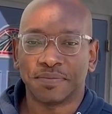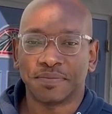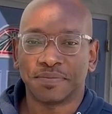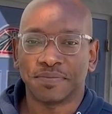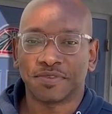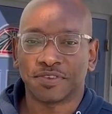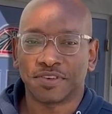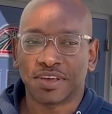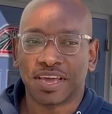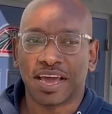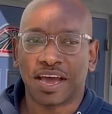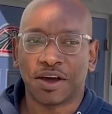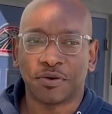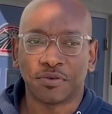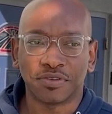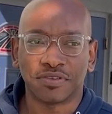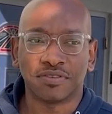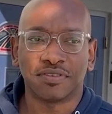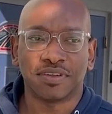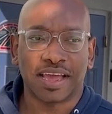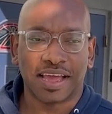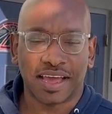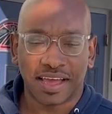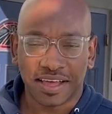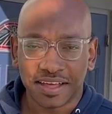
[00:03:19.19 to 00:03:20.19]
So yeah, I would
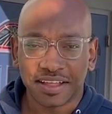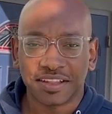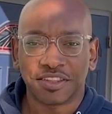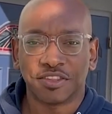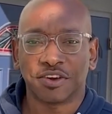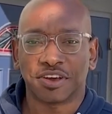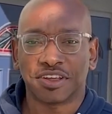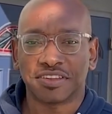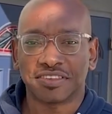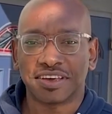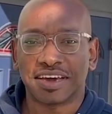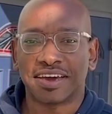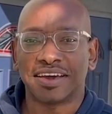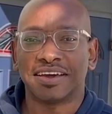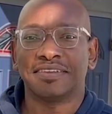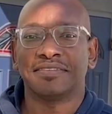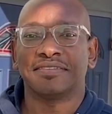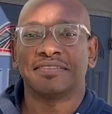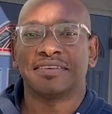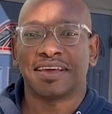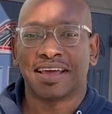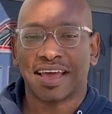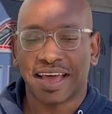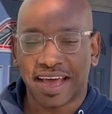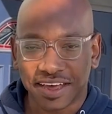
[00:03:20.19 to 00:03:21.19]
look inside,
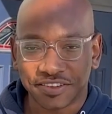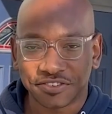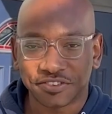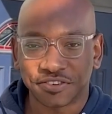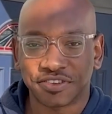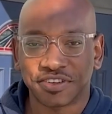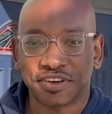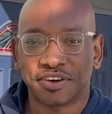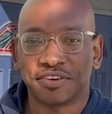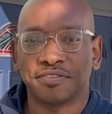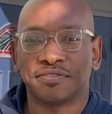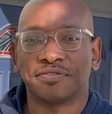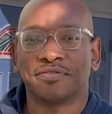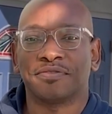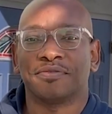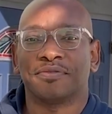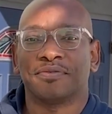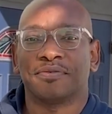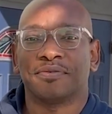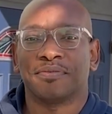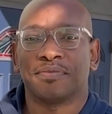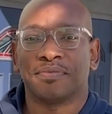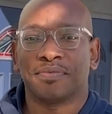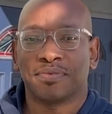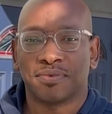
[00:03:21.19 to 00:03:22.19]
ask yourself,
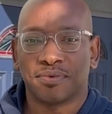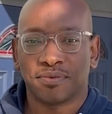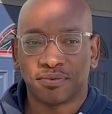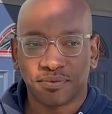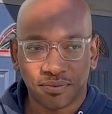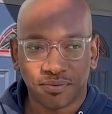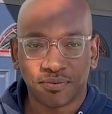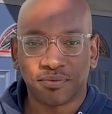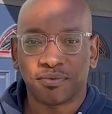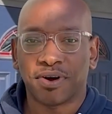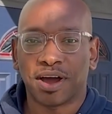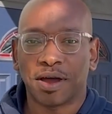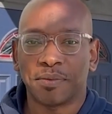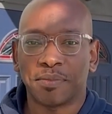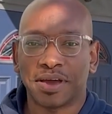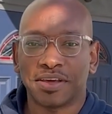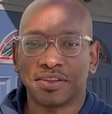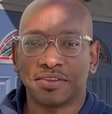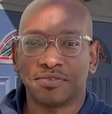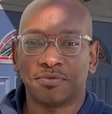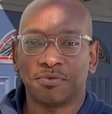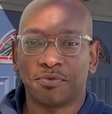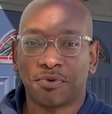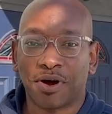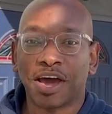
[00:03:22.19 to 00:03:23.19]

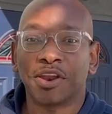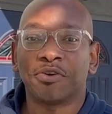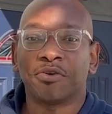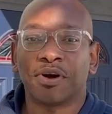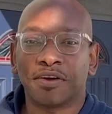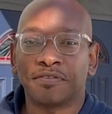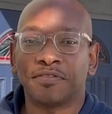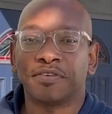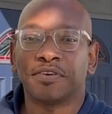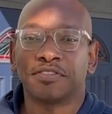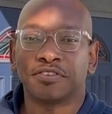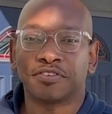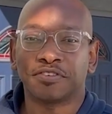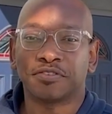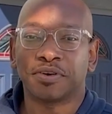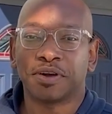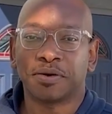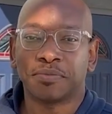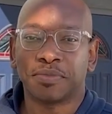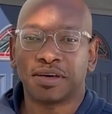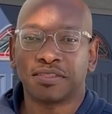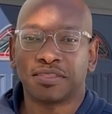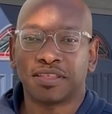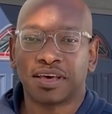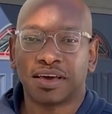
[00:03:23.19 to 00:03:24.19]
why do I feel this way
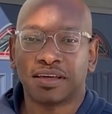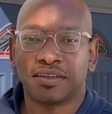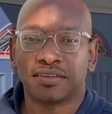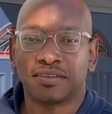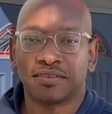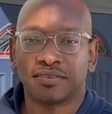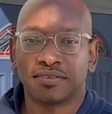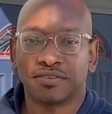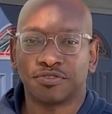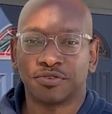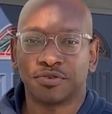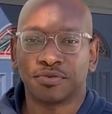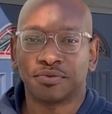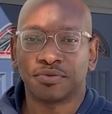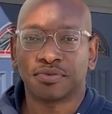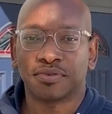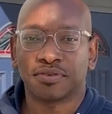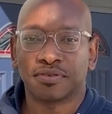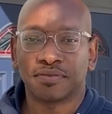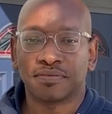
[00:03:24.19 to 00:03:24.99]
about that truth?